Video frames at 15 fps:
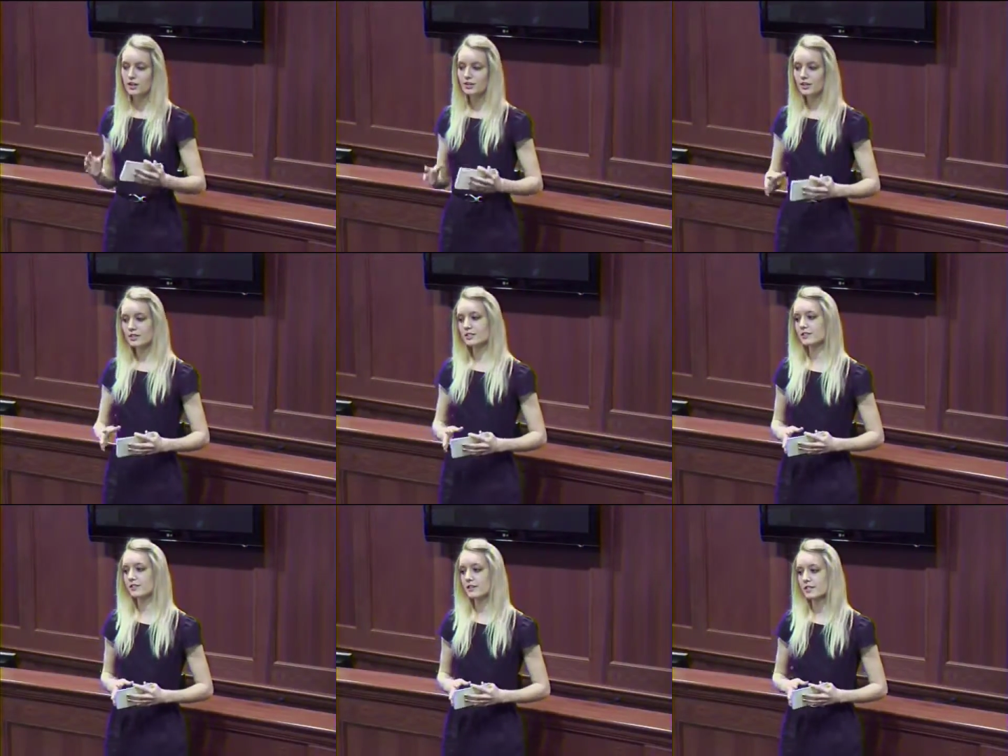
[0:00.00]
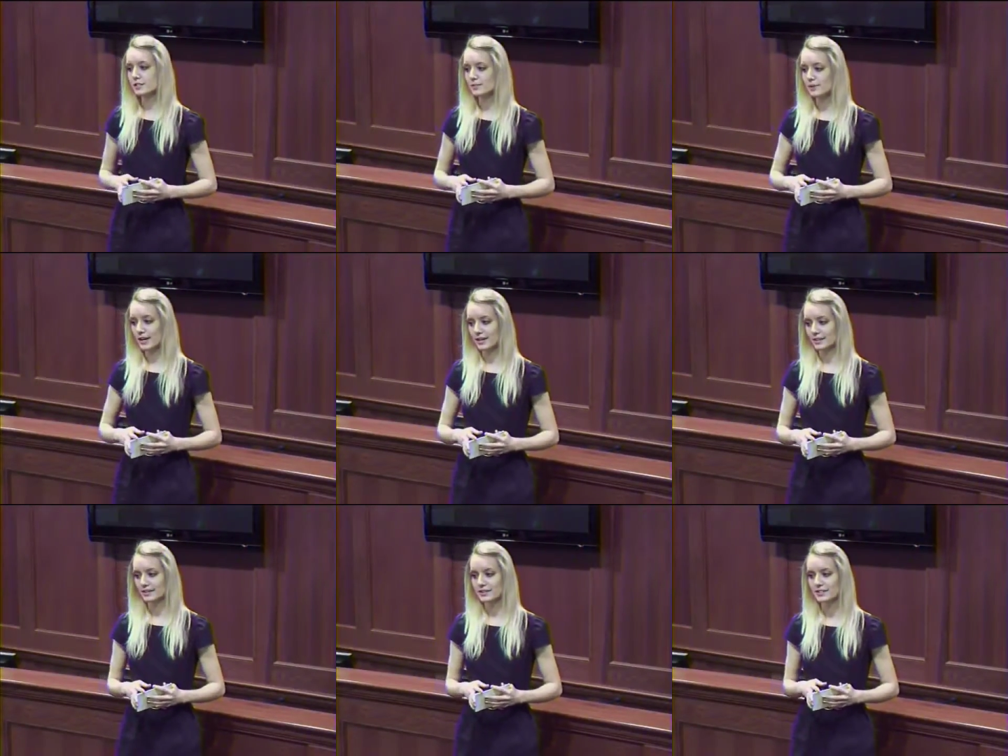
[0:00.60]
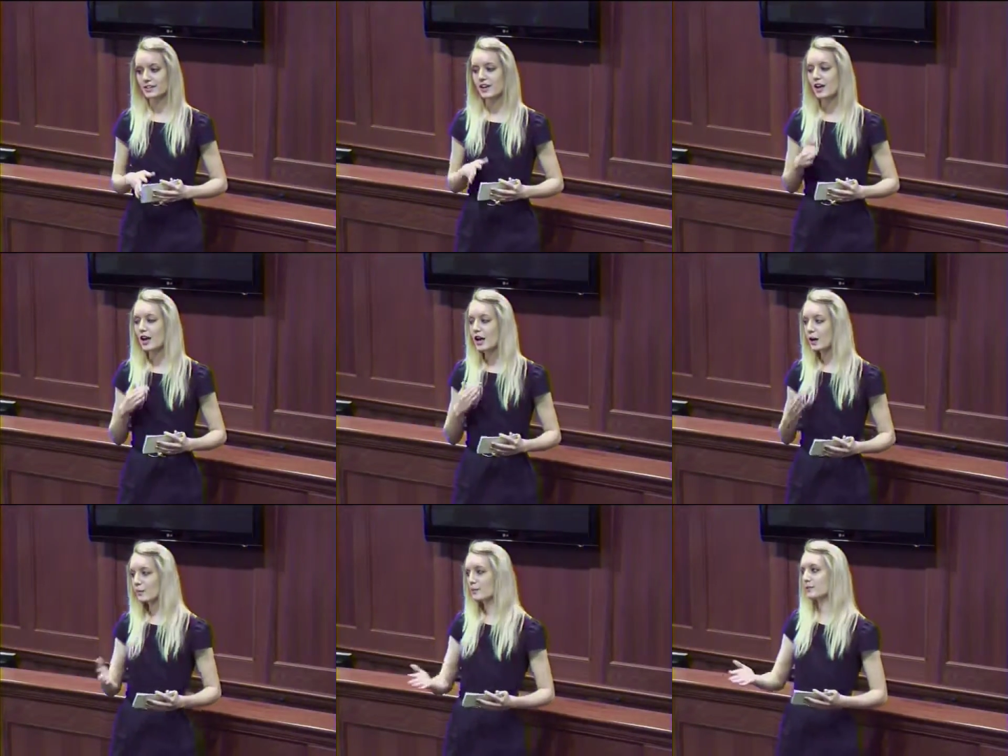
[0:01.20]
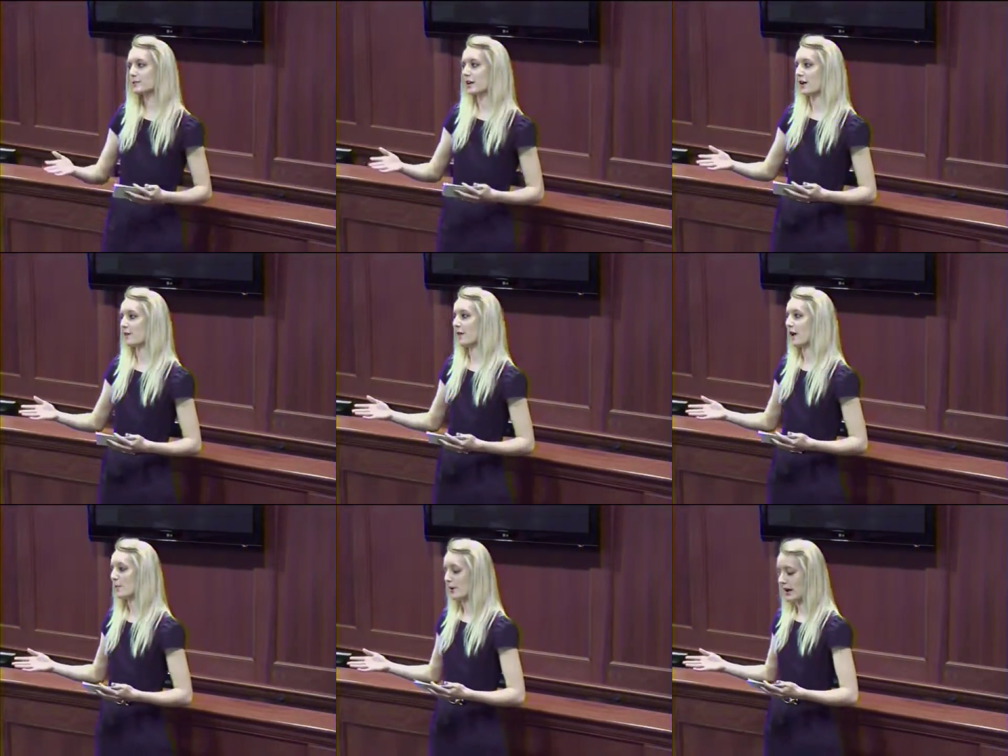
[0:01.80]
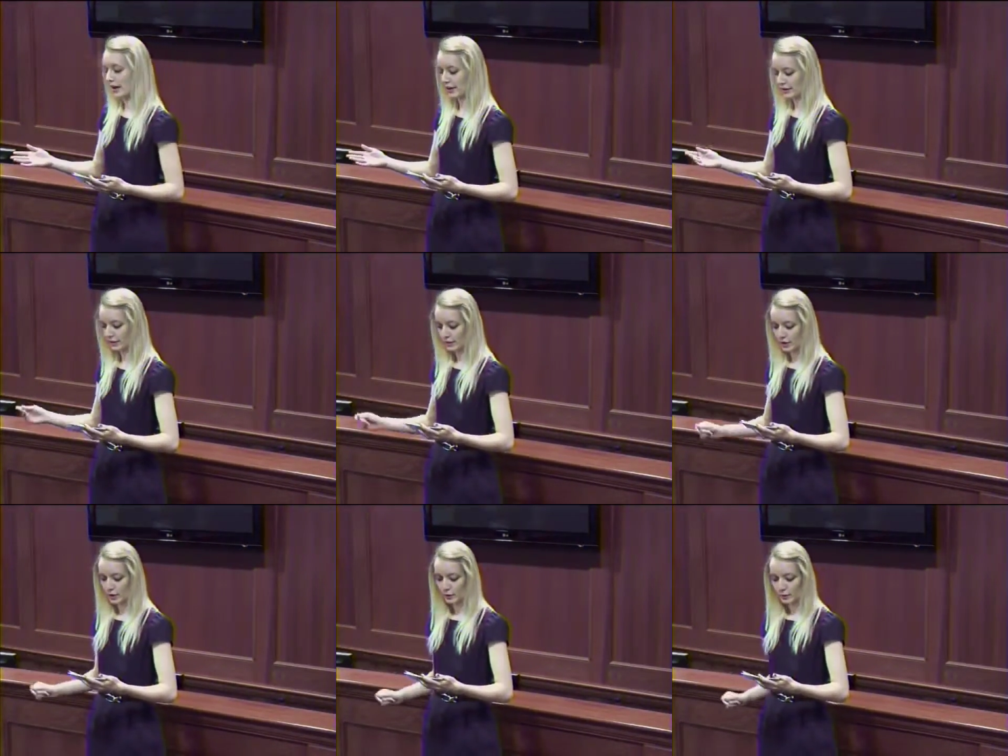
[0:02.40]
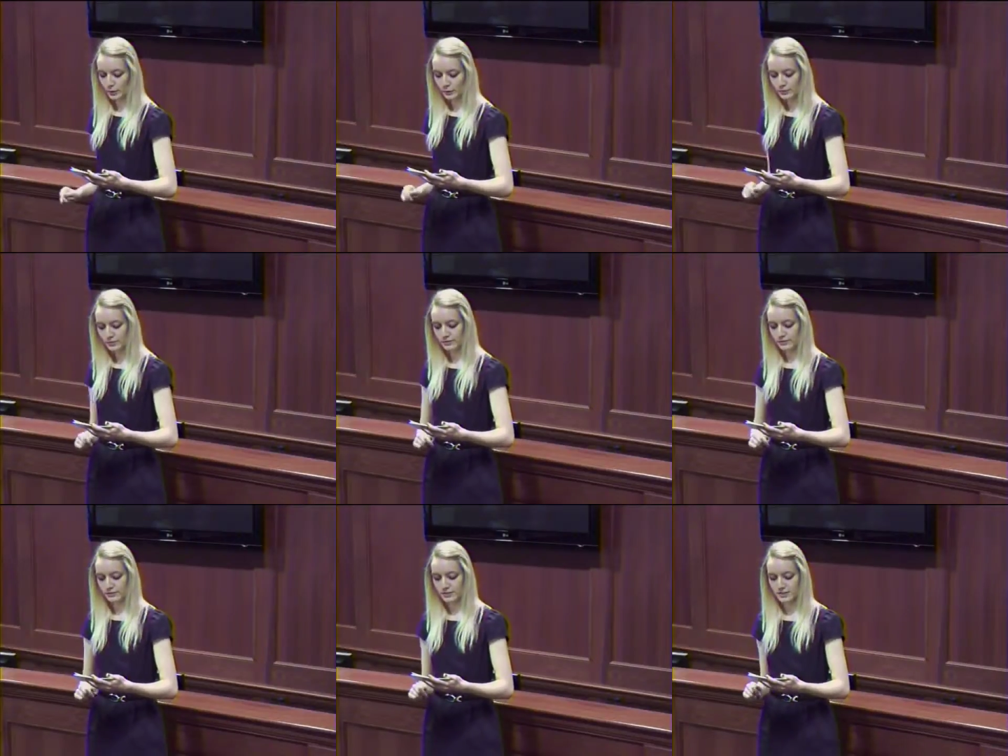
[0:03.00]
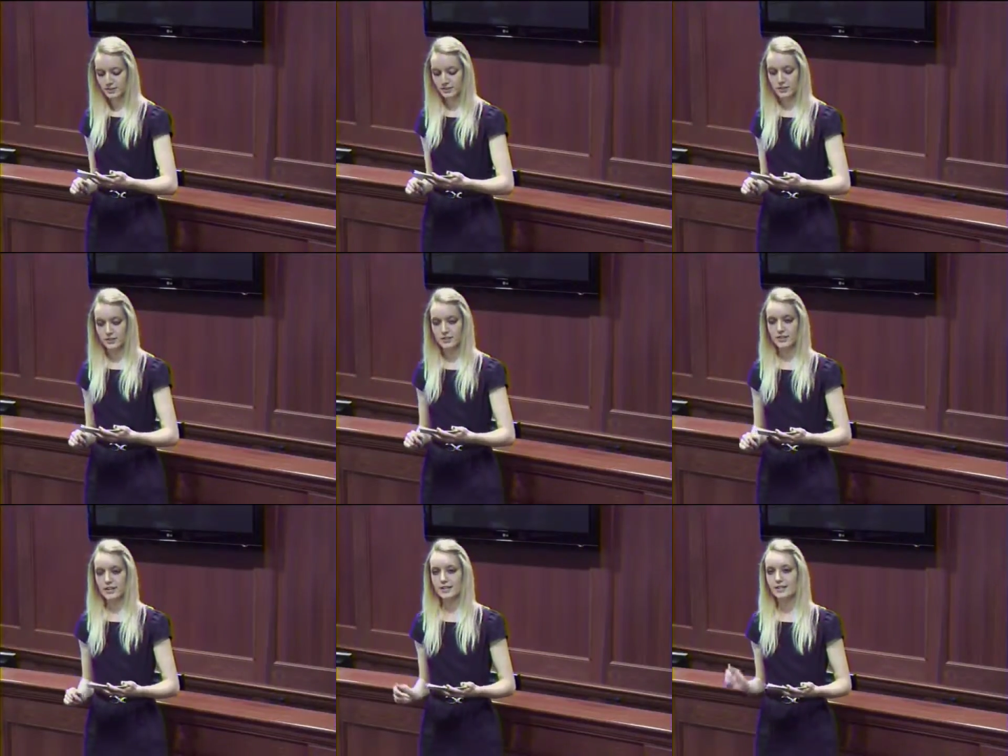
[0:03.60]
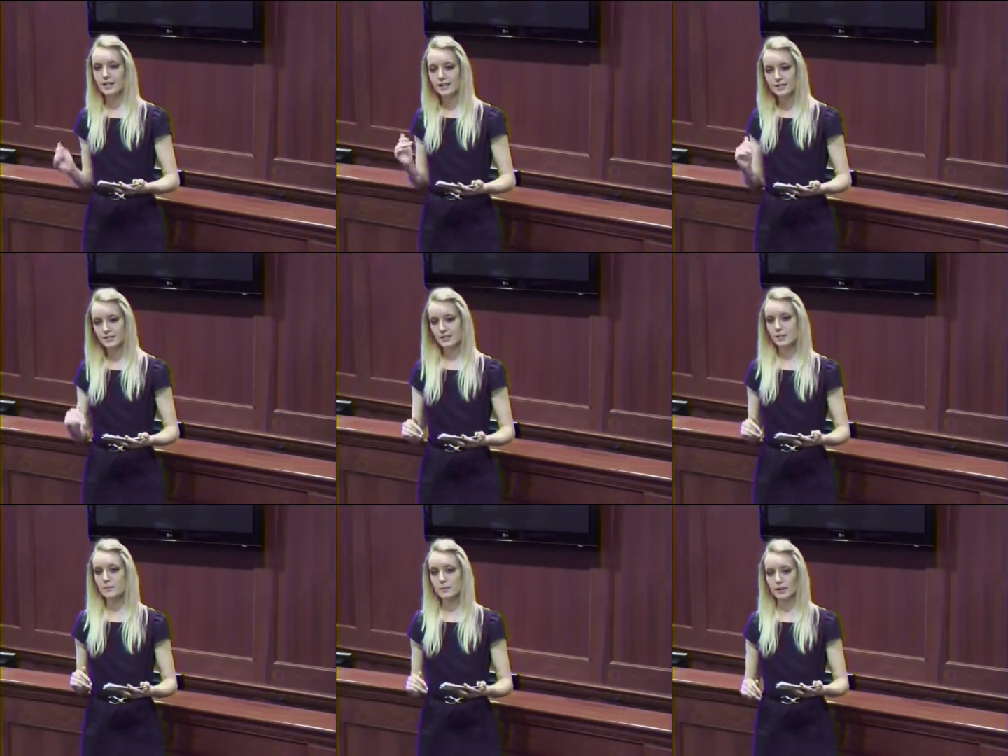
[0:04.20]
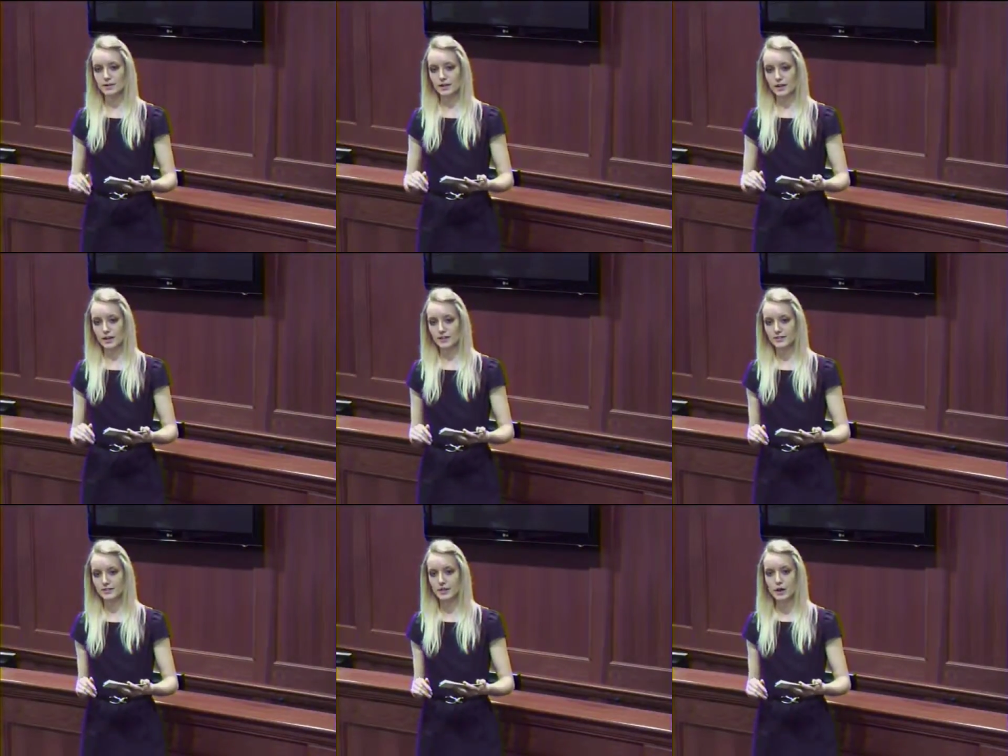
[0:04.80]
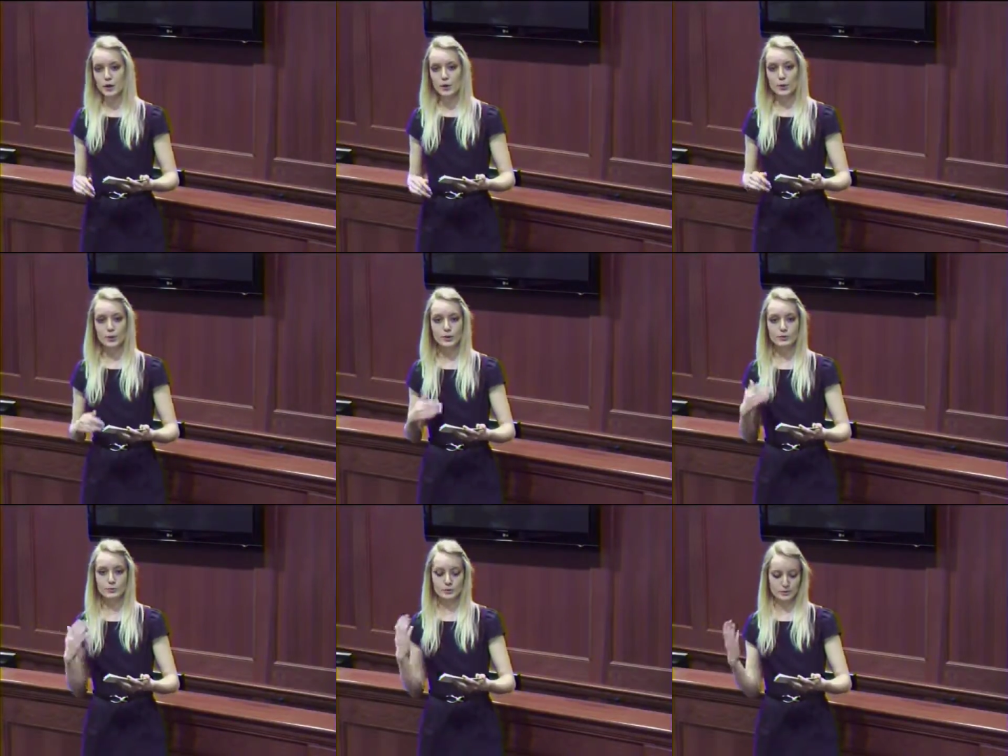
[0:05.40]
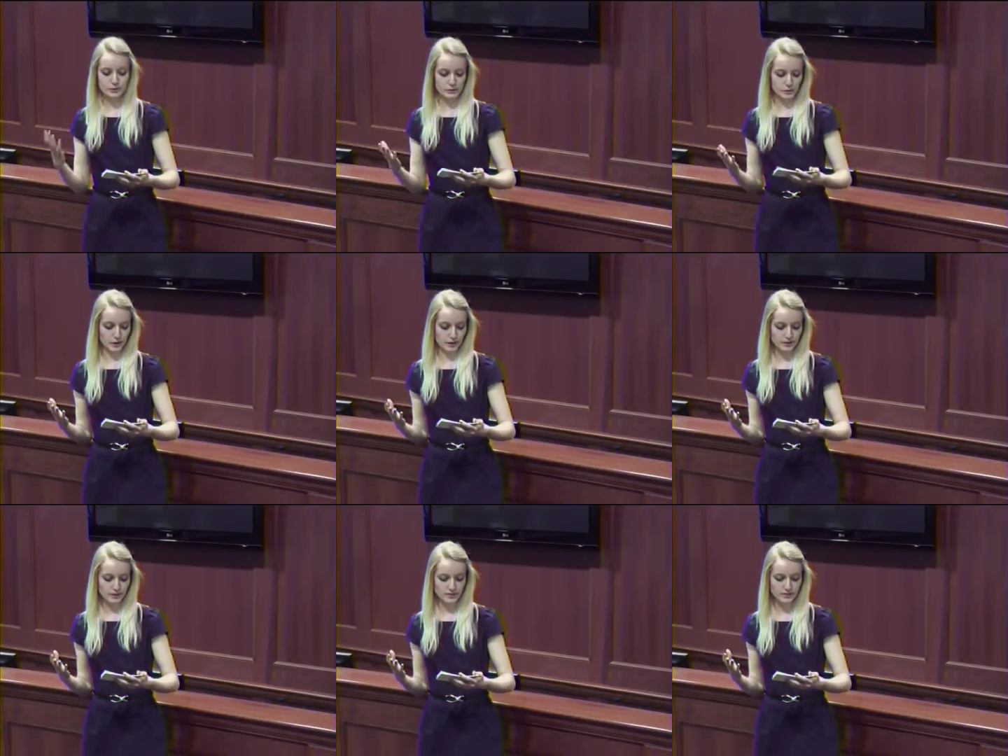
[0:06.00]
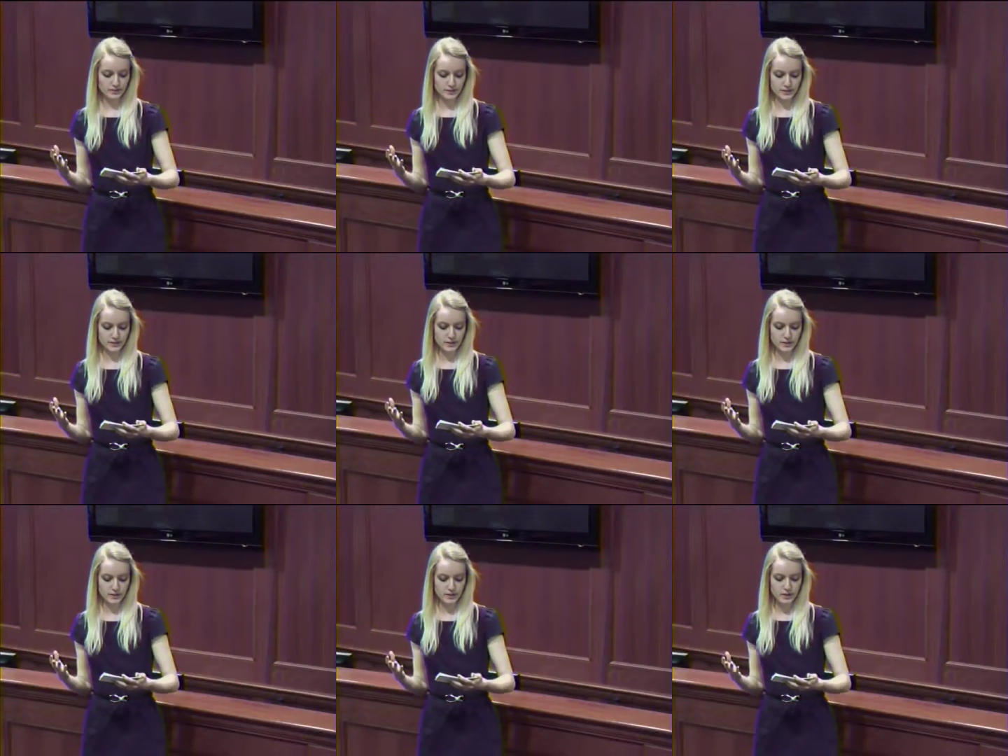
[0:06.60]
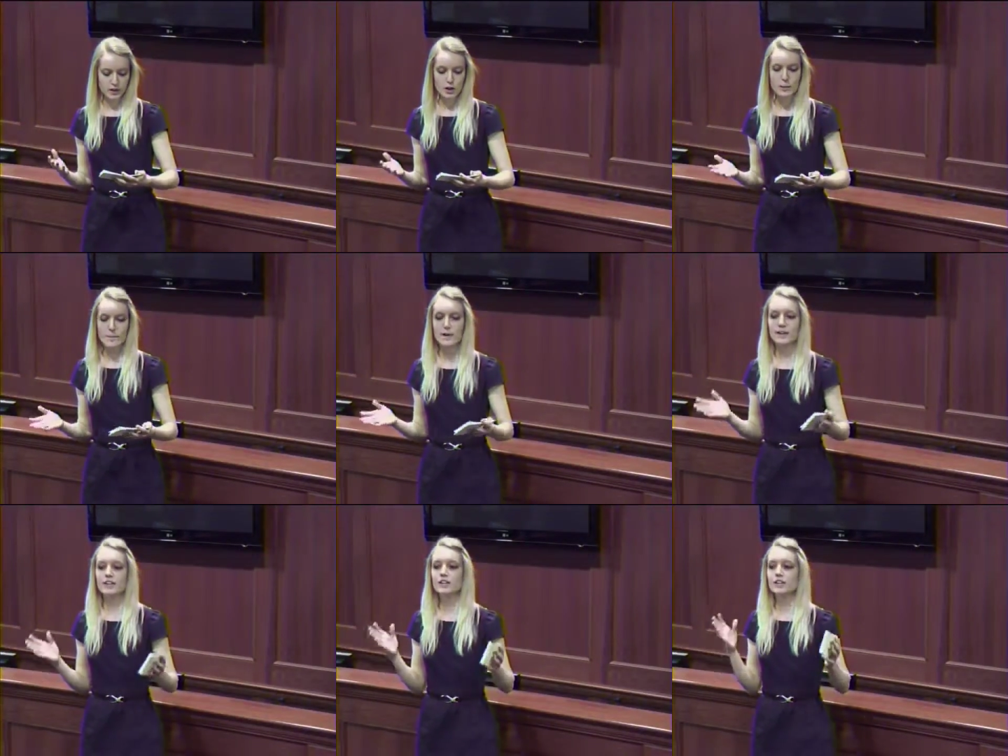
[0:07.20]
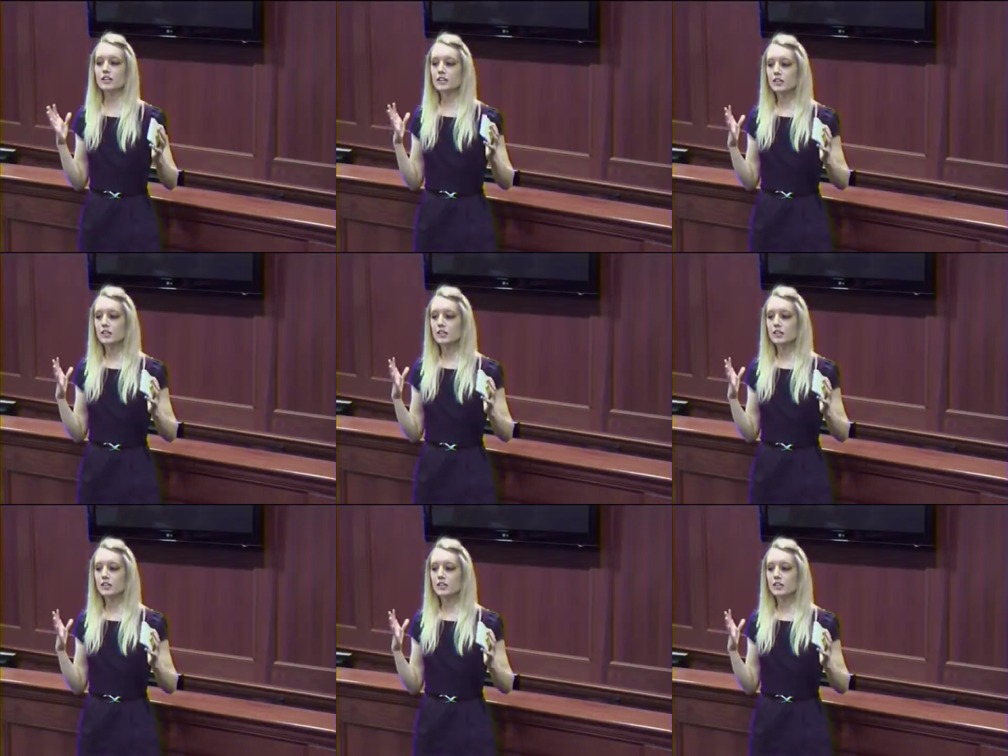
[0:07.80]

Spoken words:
Conservation practices help us down that path with proven research that cuts input costs while improving productivity, making a